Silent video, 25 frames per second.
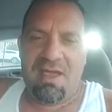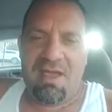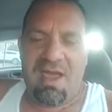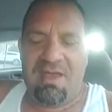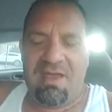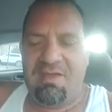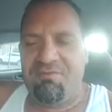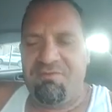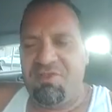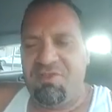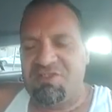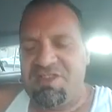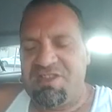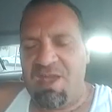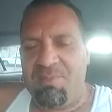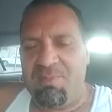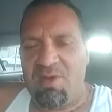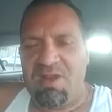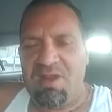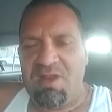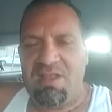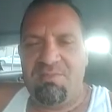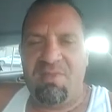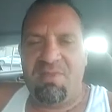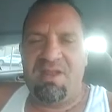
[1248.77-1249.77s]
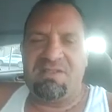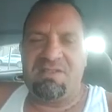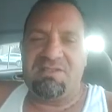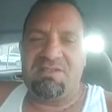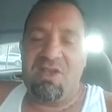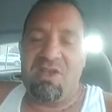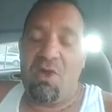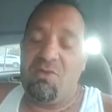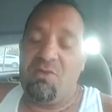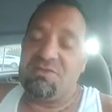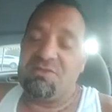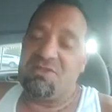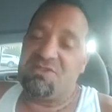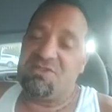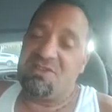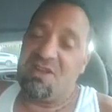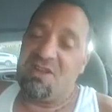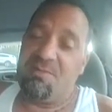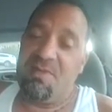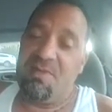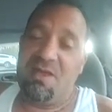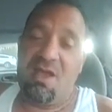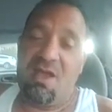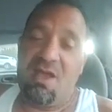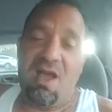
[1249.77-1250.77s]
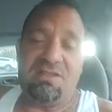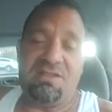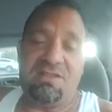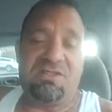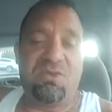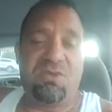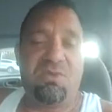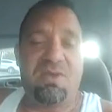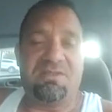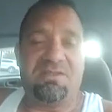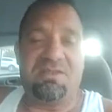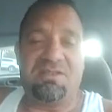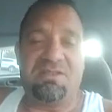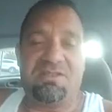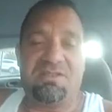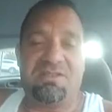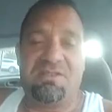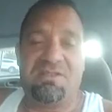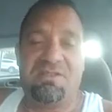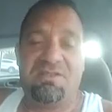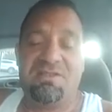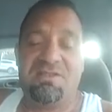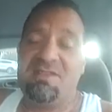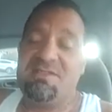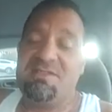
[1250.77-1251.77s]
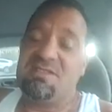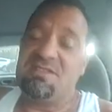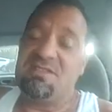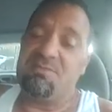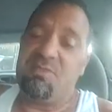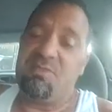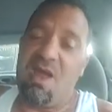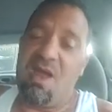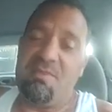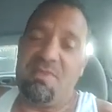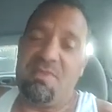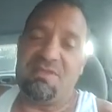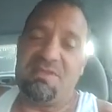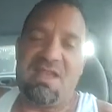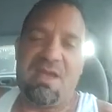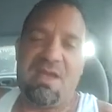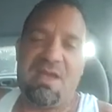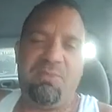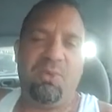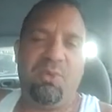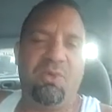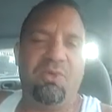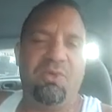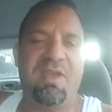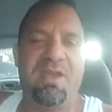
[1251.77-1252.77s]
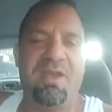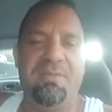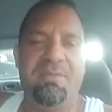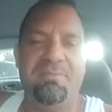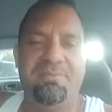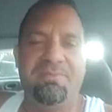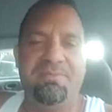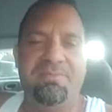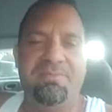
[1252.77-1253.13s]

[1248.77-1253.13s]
And if you step on anybody's toes, there's going to be consequences. This is a prime example of that.